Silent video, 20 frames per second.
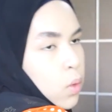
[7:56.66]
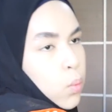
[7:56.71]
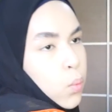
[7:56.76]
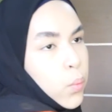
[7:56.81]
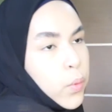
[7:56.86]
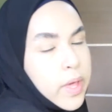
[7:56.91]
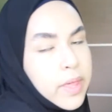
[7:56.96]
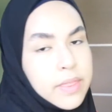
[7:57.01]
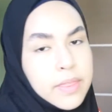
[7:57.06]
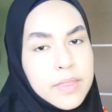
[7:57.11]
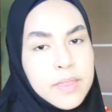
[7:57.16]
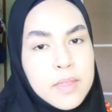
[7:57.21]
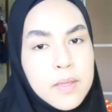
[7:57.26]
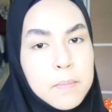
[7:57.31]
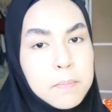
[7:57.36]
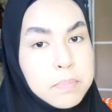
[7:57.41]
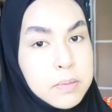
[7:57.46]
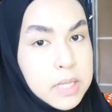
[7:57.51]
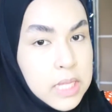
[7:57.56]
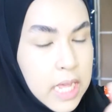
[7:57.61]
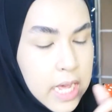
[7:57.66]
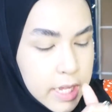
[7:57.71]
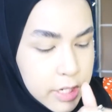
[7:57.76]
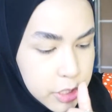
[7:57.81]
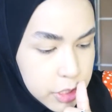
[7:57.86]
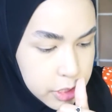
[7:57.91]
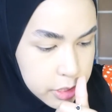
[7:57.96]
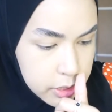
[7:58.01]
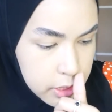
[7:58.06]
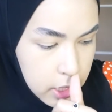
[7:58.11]
With
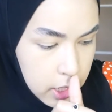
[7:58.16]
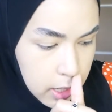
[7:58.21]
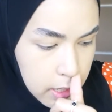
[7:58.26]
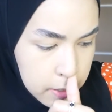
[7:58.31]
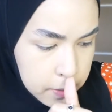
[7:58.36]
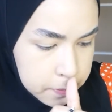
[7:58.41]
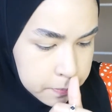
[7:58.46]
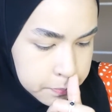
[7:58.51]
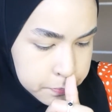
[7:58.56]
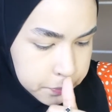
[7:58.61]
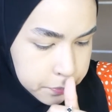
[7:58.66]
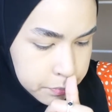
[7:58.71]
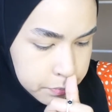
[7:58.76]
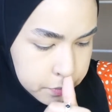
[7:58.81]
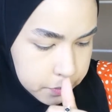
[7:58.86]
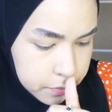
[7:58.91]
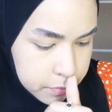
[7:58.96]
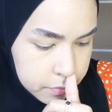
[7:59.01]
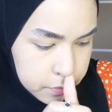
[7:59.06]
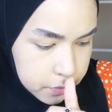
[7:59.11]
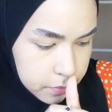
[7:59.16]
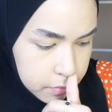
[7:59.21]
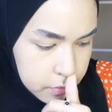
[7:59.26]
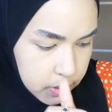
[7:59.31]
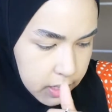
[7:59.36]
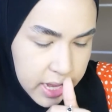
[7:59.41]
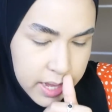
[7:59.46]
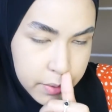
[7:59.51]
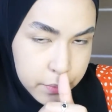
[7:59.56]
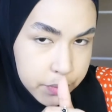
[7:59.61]
blush, I
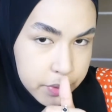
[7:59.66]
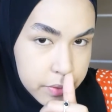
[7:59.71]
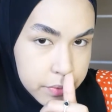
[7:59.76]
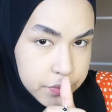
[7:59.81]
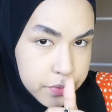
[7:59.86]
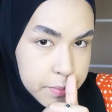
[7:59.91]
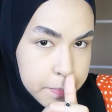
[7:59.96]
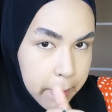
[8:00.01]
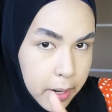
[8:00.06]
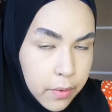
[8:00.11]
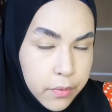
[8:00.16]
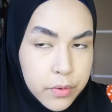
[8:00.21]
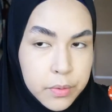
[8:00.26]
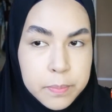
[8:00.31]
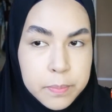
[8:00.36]
don't use a powder